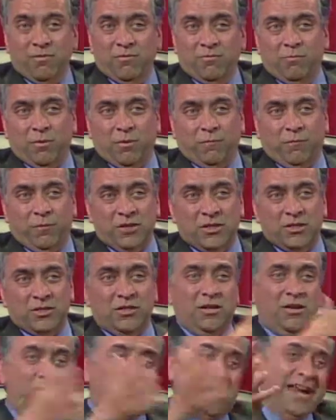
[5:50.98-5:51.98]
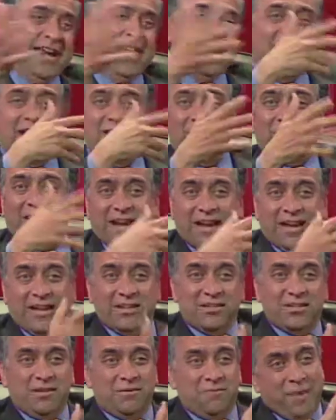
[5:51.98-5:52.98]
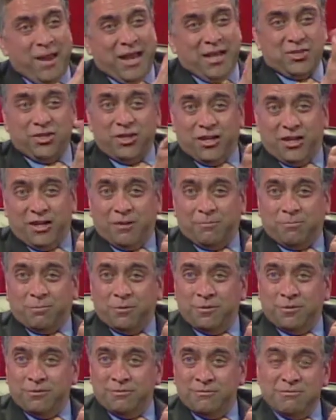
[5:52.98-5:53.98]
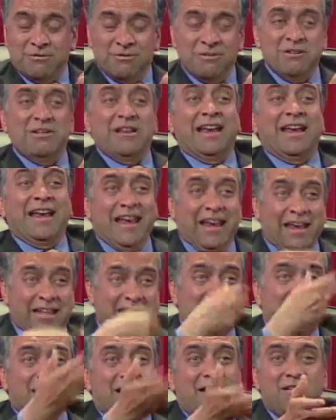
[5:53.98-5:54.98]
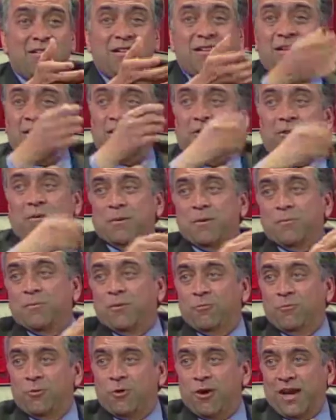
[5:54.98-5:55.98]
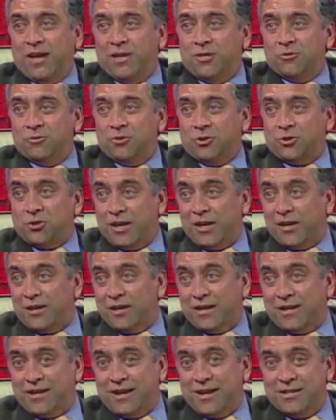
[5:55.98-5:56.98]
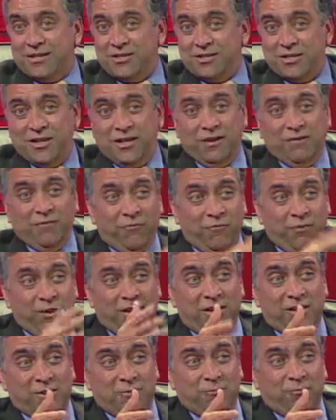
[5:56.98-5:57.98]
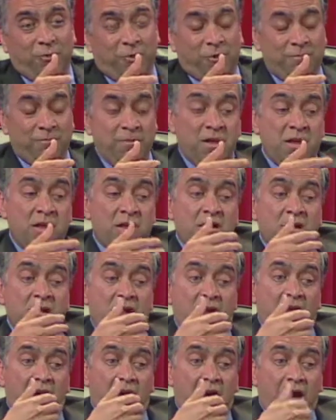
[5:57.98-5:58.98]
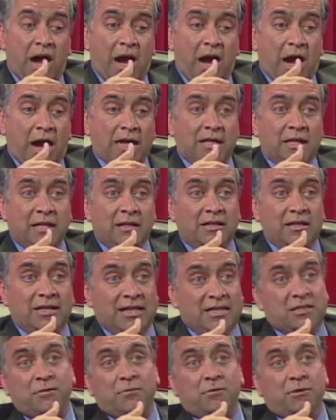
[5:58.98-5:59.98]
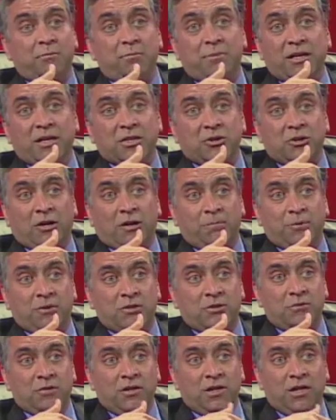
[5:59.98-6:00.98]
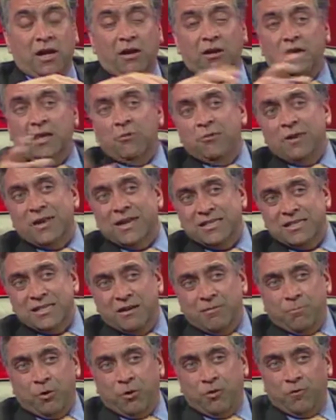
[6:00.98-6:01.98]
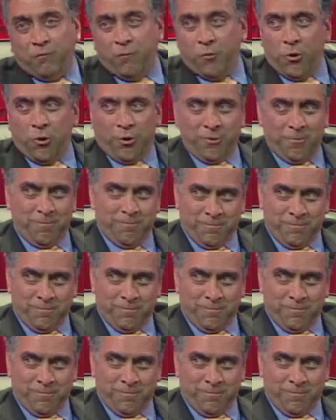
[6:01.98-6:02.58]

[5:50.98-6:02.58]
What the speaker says: professional or any other content, mash it up, and then people would like to share that content in a various form. I think that that's our biggest opportunity. I'll give you an example on photo.